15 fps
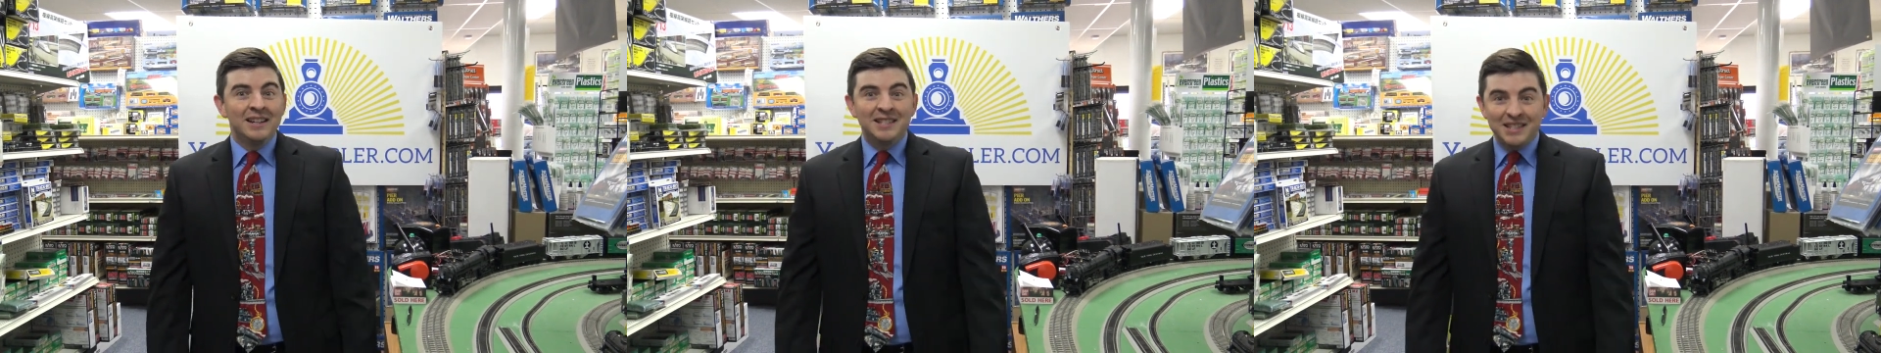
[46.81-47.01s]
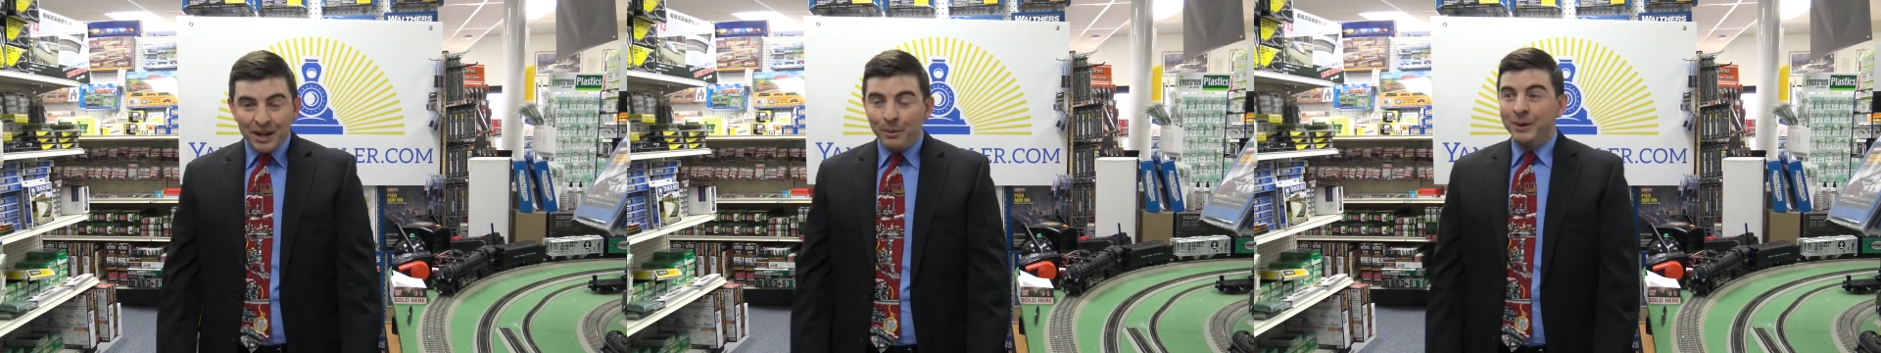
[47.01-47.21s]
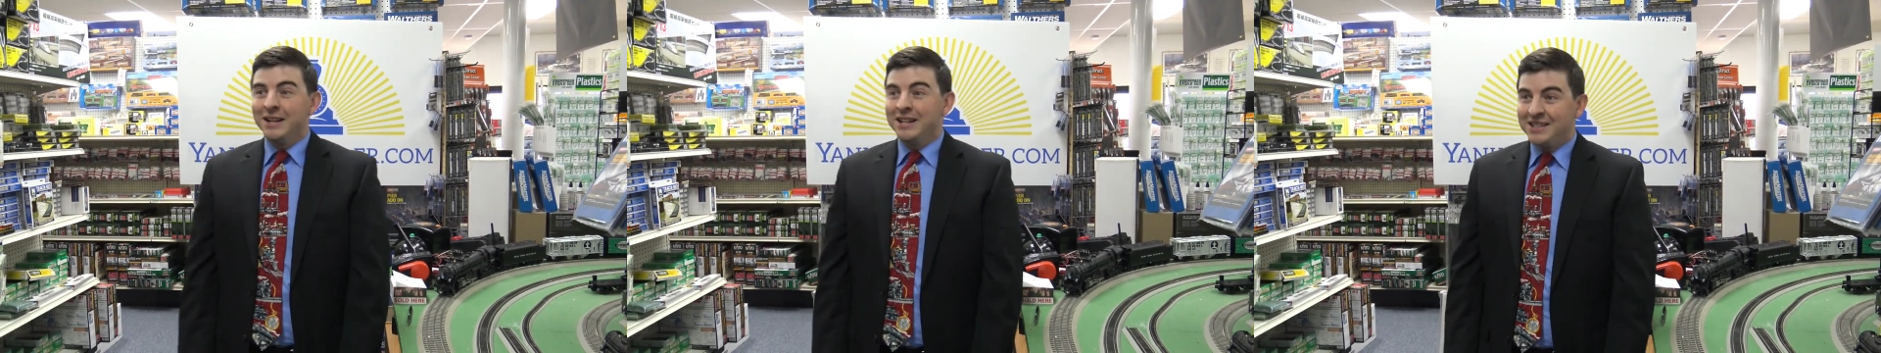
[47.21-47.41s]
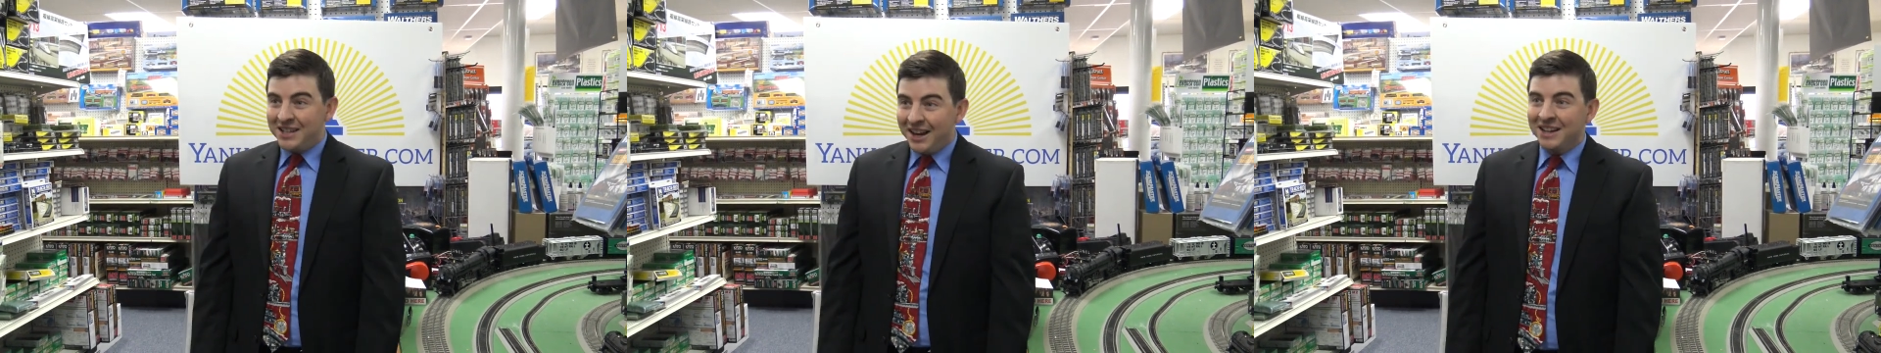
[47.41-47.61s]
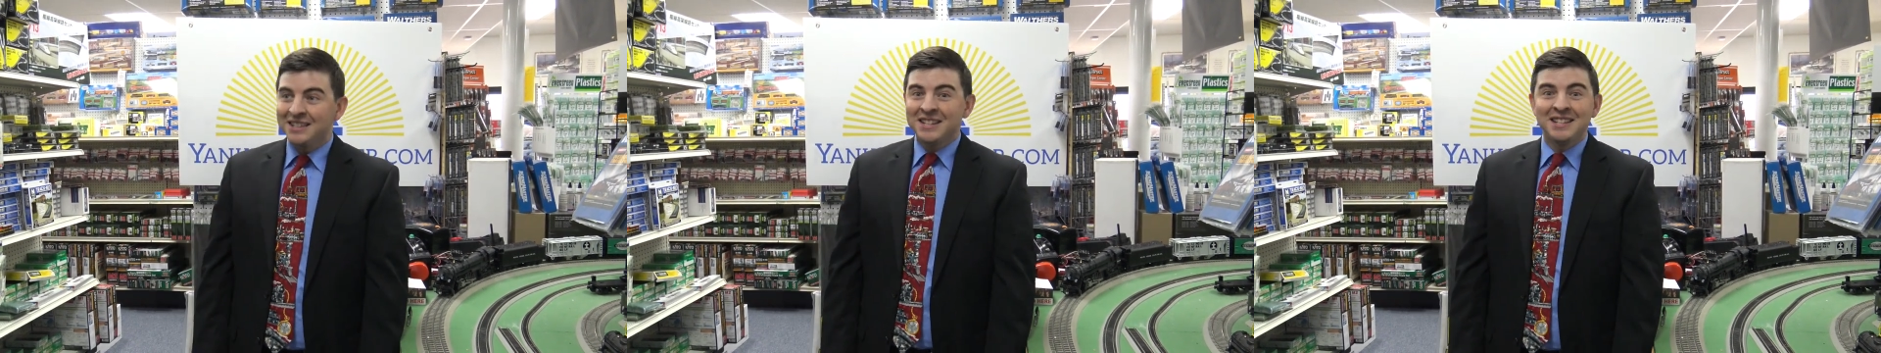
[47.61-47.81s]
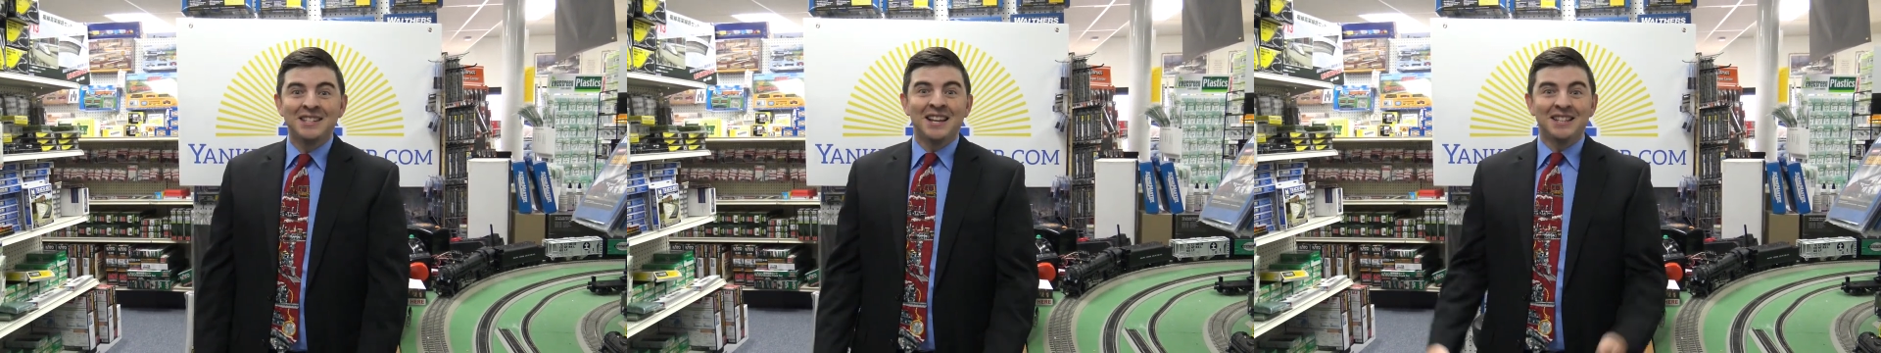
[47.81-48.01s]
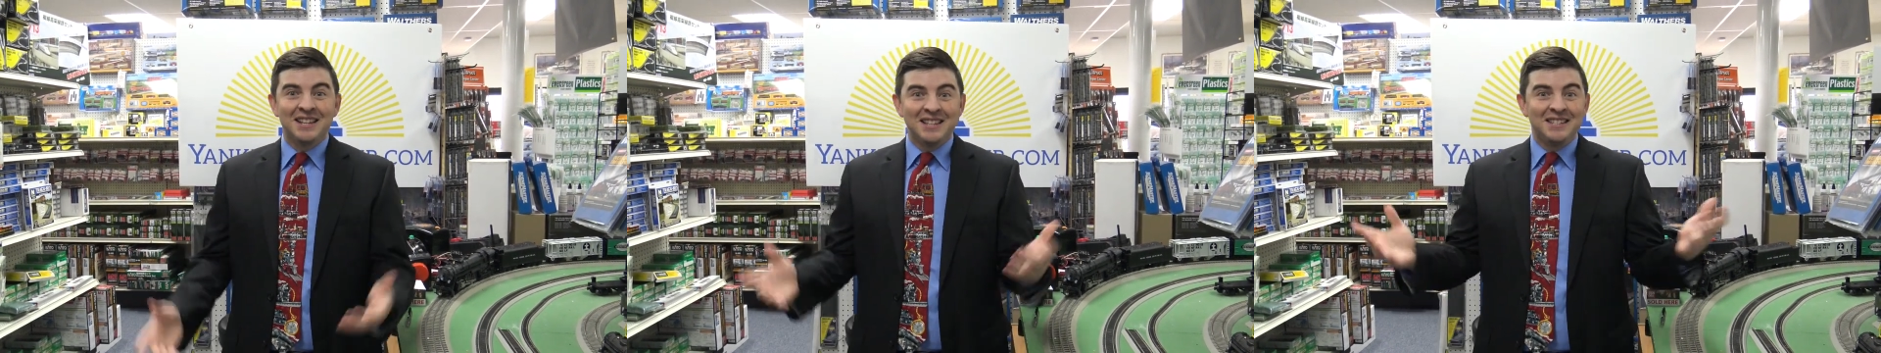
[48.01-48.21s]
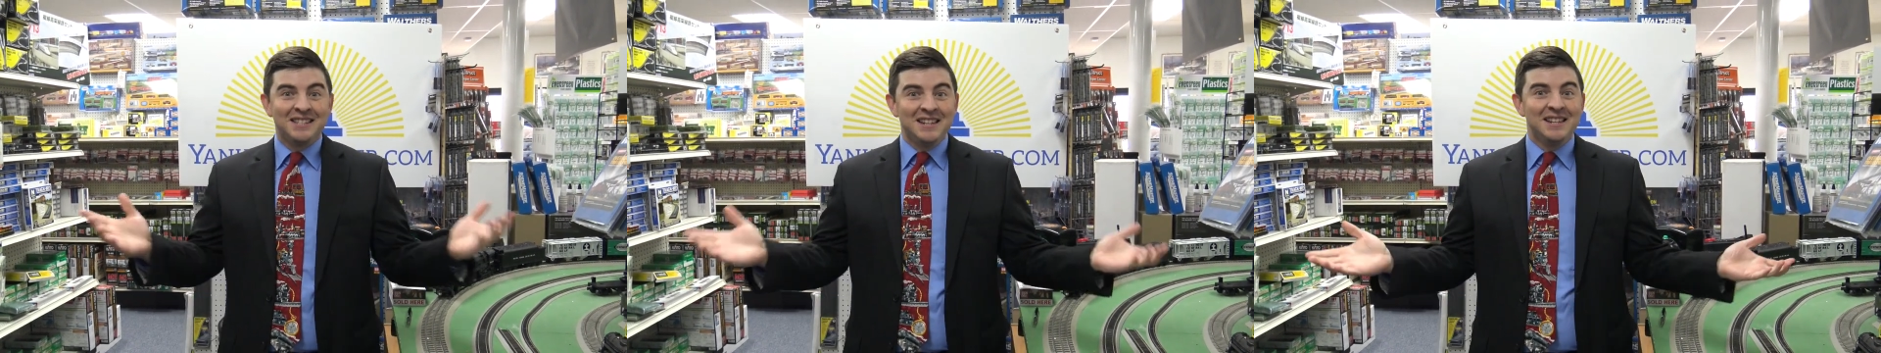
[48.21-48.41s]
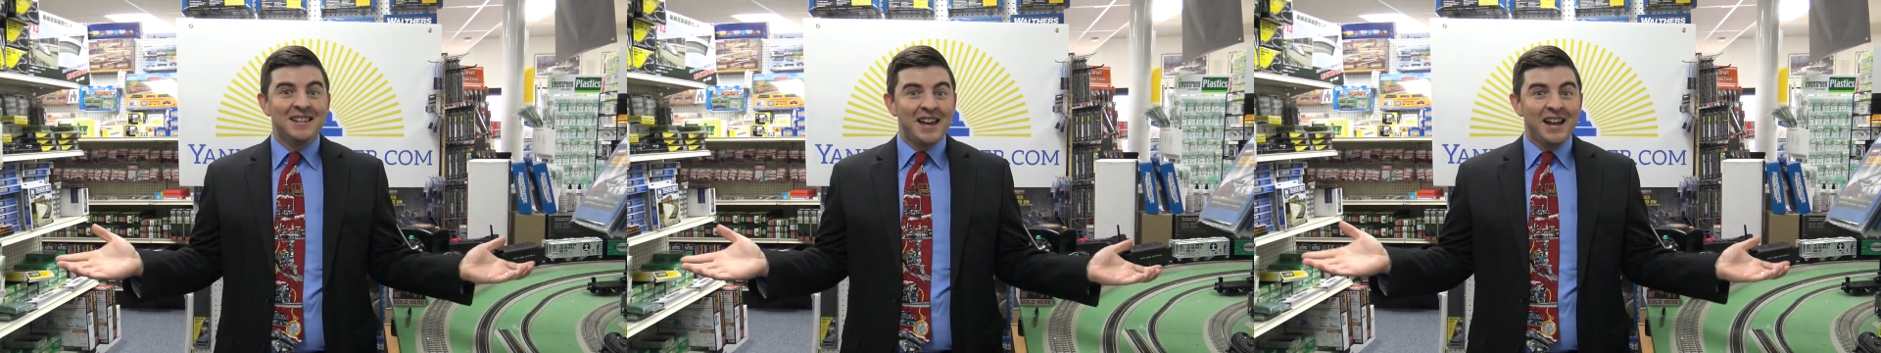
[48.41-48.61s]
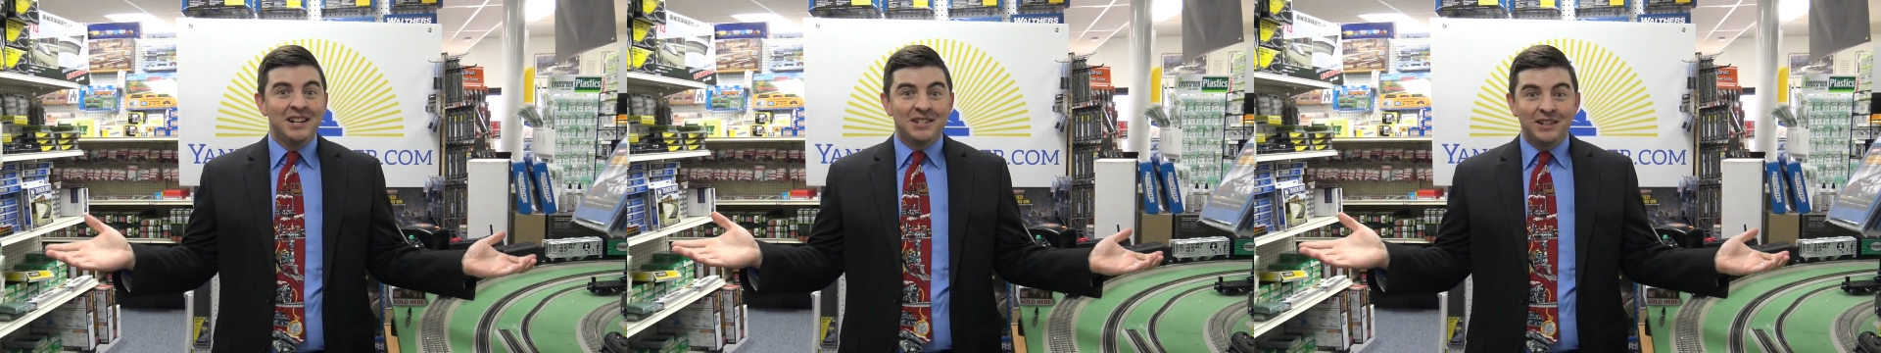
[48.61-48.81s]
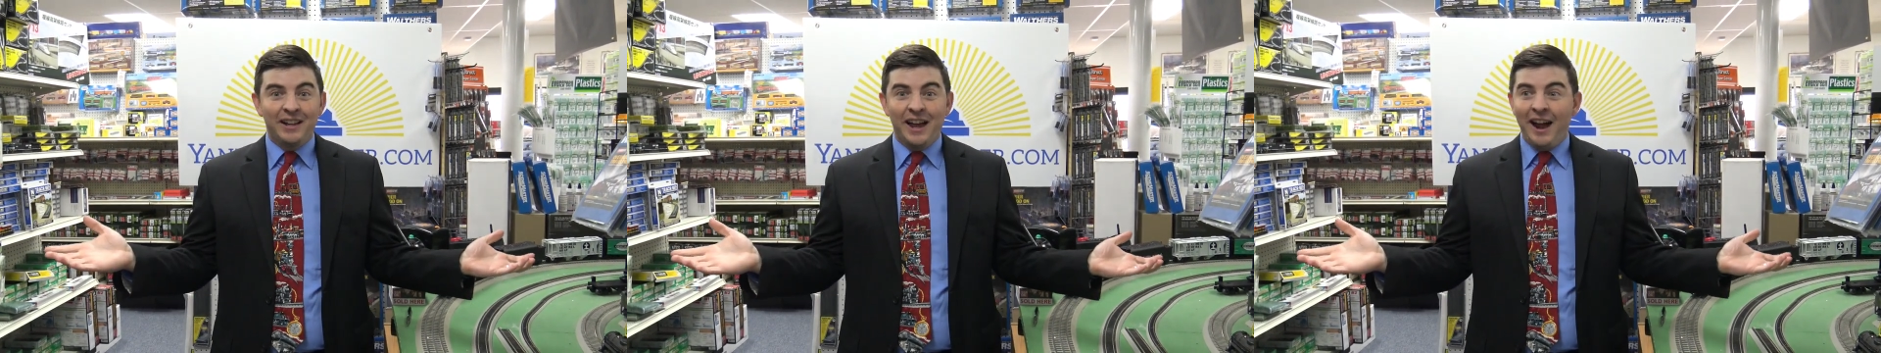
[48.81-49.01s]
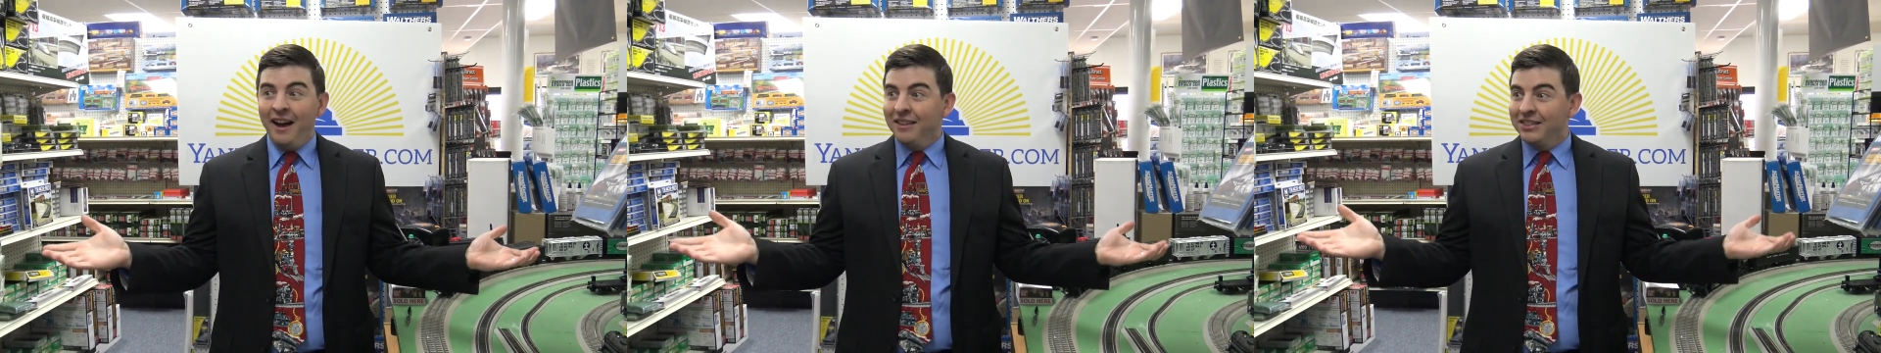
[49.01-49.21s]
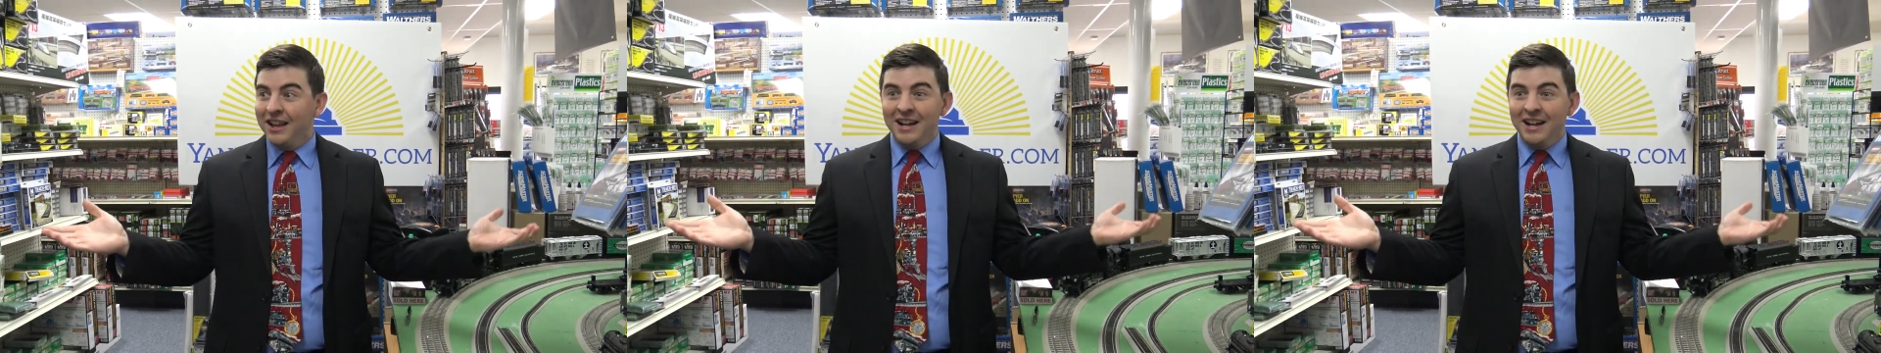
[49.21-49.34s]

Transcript: Someone in Texas has a Z gauge layout?